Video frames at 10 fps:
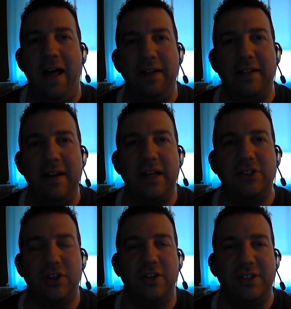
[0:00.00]
I think the
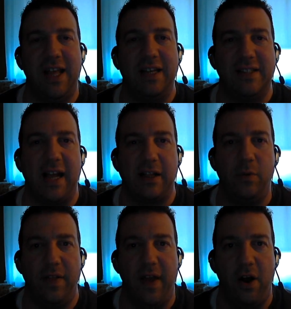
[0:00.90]
Knicks are going to stay
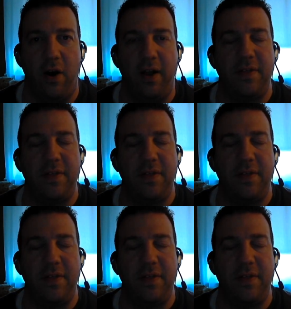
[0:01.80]
exactly where they are.